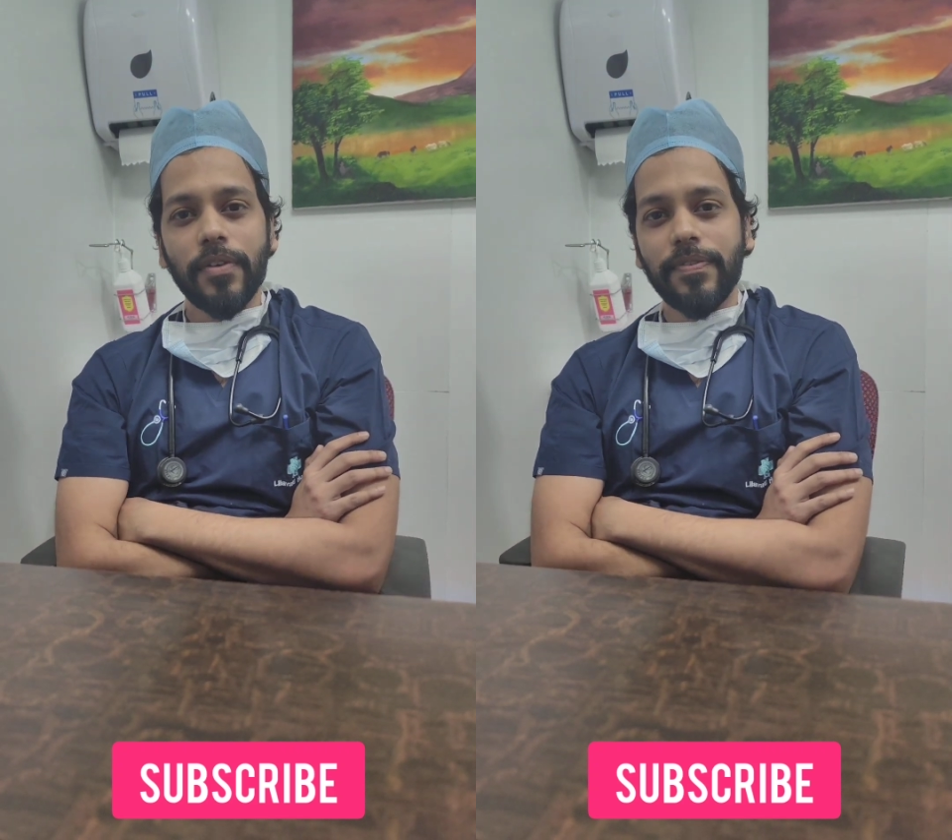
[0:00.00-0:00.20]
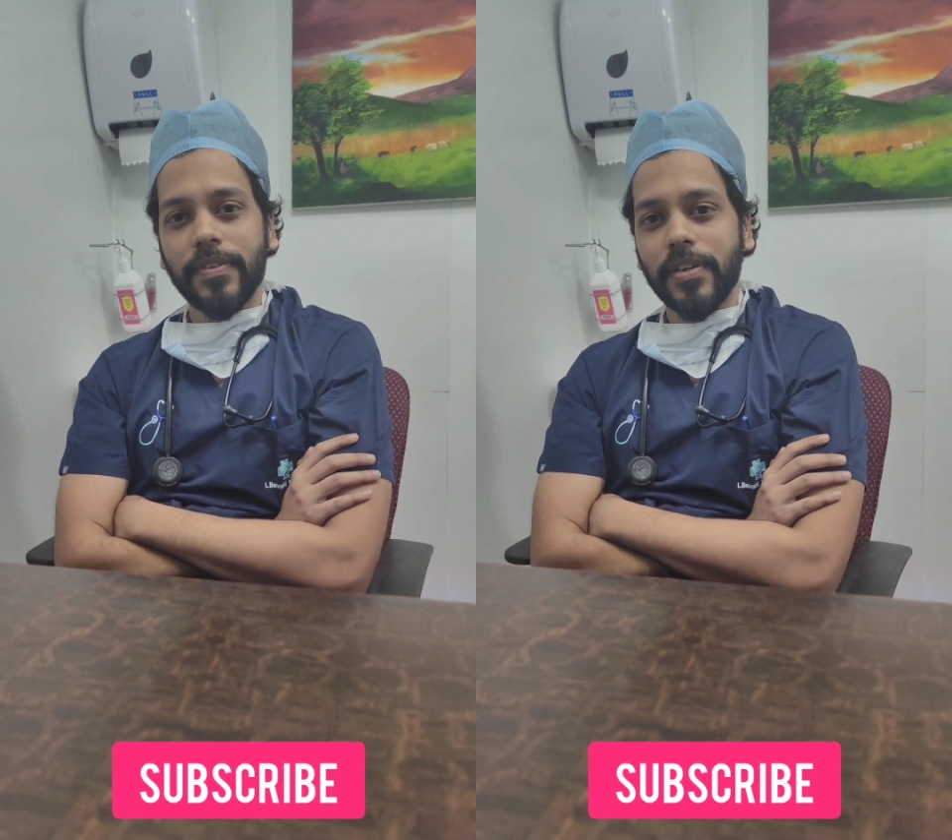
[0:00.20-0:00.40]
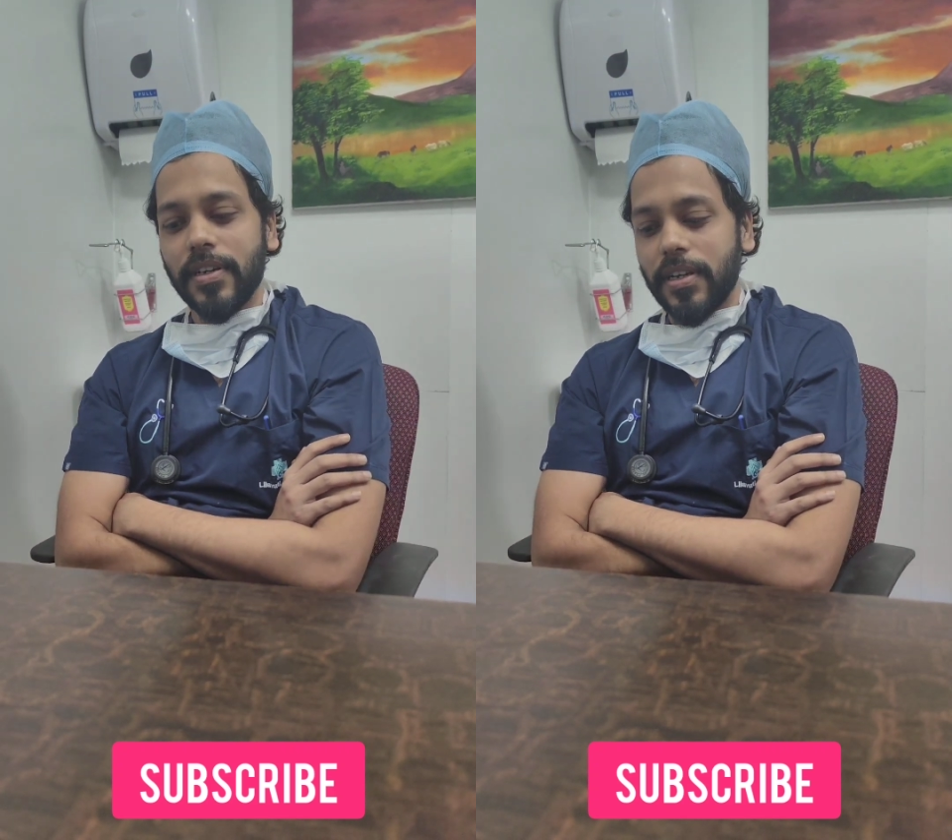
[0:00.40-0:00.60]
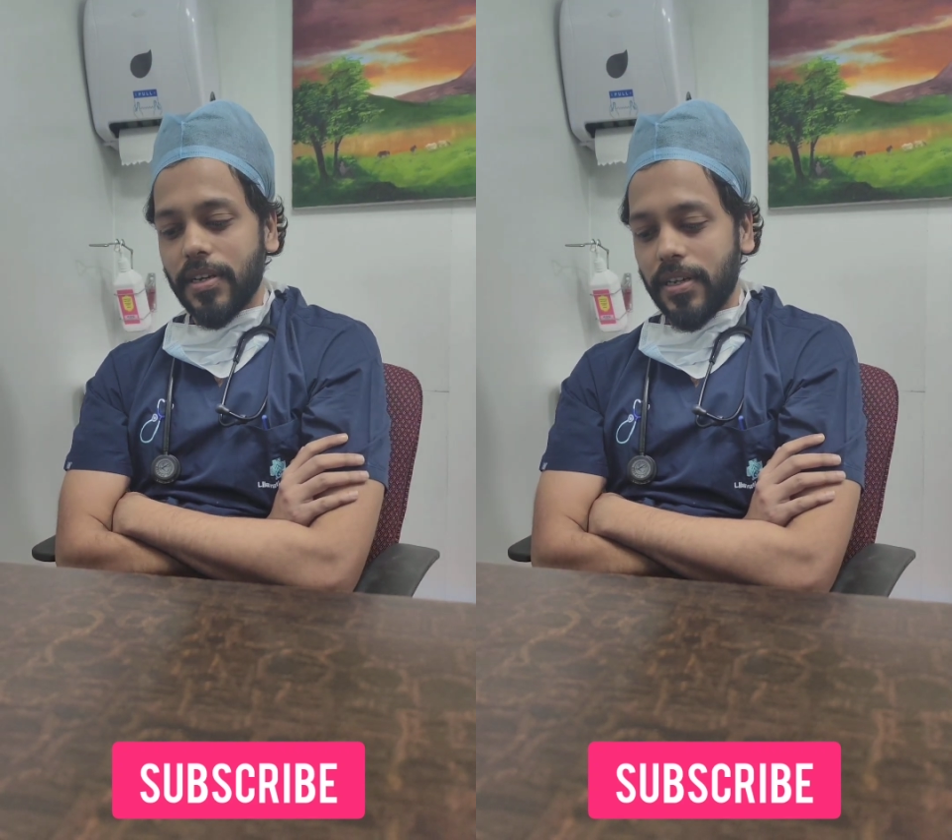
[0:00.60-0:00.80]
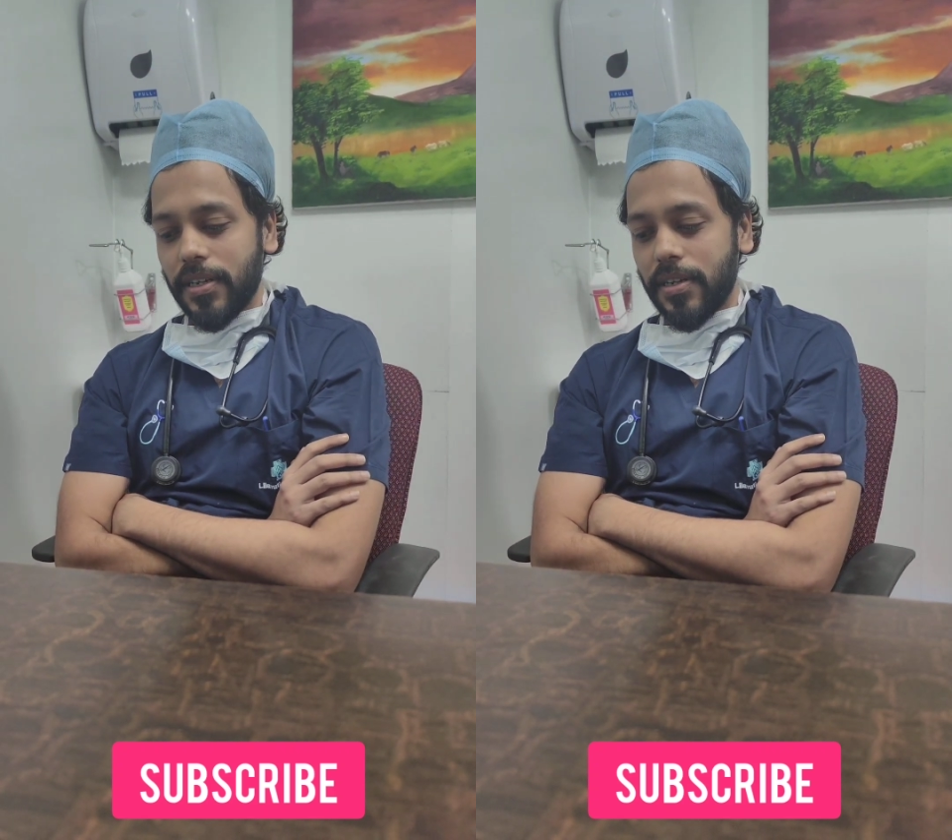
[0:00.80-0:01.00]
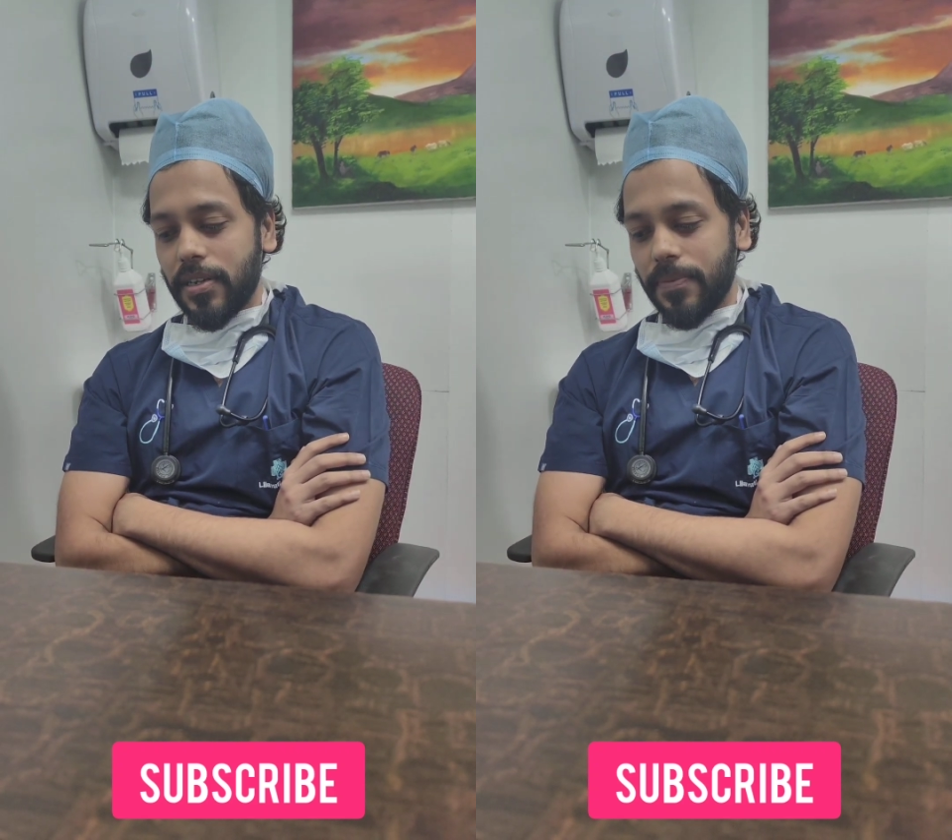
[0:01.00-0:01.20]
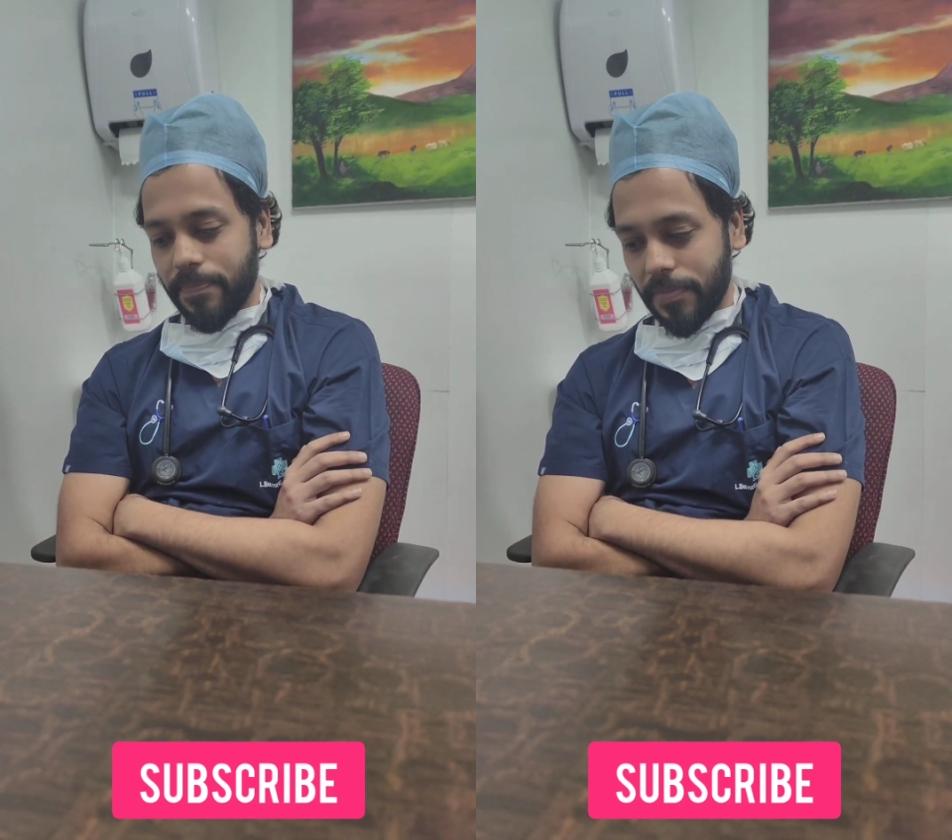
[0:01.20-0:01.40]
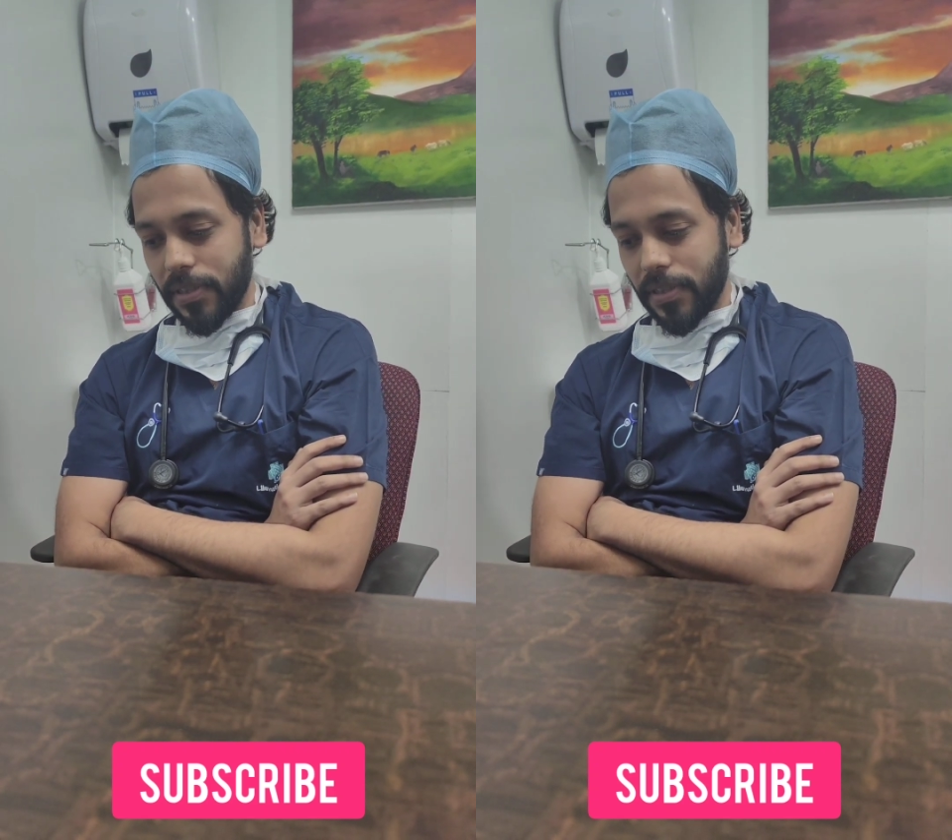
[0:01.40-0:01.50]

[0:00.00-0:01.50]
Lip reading: of